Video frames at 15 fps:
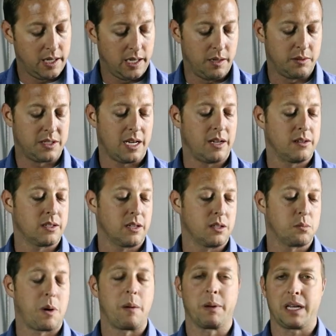and it sounds
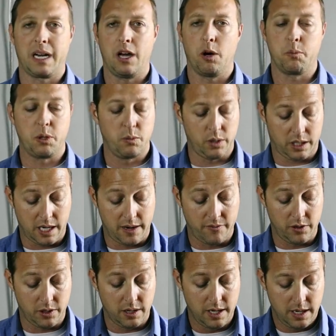it's probably gonna help you
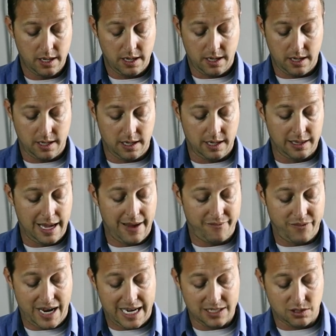recover Uh, a
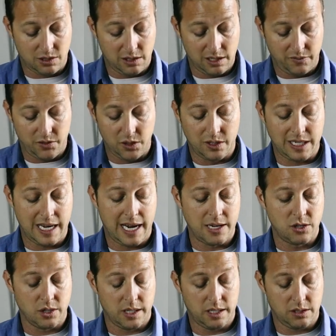lot faster if you're
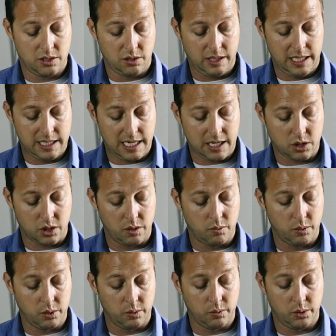dehydrated. So that's actually
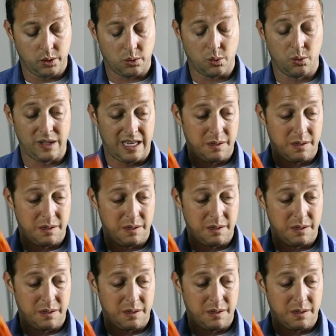really, really cool.